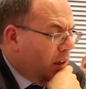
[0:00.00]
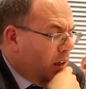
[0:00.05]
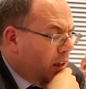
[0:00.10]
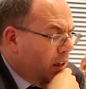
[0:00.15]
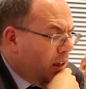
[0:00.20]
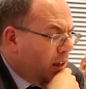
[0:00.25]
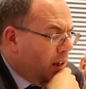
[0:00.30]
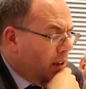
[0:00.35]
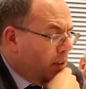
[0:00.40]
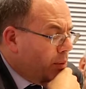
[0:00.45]

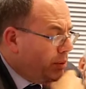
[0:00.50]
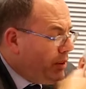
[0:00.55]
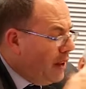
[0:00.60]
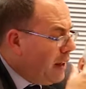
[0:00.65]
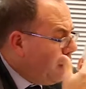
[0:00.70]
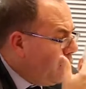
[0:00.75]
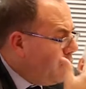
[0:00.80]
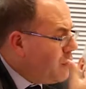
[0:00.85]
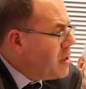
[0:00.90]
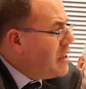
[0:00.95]
and
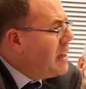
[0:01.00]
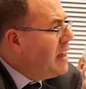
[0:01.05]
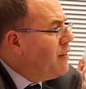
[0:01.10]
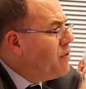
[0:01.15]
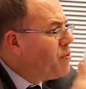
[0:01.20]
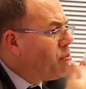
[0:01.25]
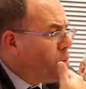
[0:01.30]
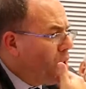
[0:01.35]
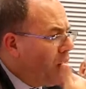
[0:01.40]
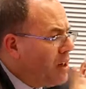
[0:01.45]
that obviously
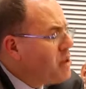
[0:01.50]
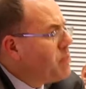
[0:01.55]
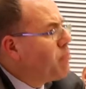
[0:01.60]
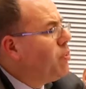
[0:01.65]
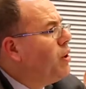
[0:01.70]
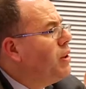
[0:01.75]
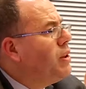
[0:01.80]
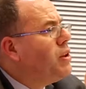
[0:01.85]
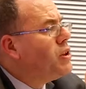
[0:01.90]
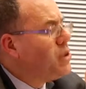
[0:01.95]
gives price
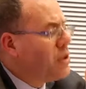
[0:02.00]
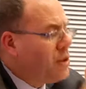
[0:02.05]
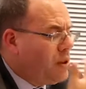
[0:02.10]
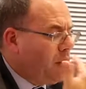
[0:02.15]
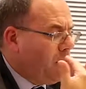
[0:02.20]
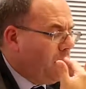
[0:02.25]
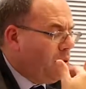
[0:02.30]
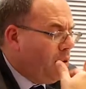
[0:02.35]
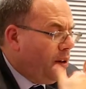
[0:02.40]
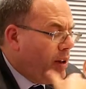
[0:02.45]
points
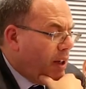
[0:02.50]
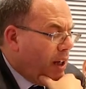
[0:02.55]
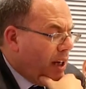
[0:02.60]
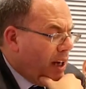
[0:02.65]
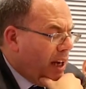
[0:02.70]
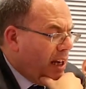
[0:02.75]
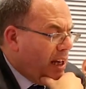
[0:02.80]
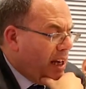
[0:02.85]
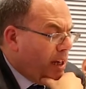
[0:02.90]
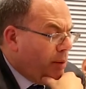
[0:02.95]
to
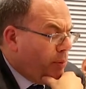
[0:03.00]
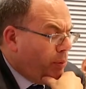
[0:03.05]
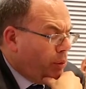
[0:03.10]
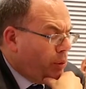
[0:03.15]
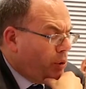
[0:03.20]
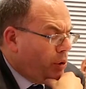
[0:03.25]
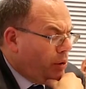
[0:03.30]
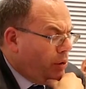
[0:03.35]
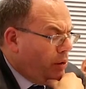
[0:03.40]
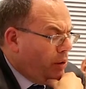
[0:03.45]

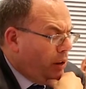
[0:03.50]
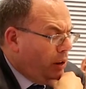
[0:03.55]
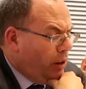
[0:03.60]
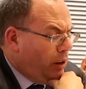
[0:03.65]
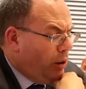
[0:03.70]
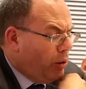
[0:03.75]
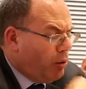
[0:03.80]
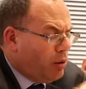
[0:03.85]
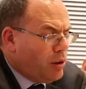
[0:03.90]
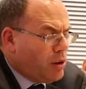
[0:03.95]
enable a
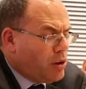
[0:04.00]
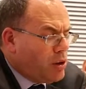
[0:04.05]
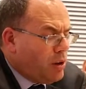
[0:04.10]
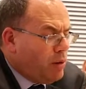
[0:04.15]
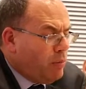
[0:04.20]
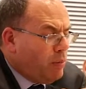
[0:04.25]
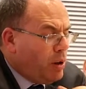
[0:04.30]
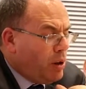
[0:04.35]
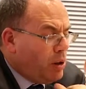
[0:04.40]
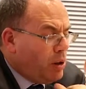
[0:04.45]
longer-term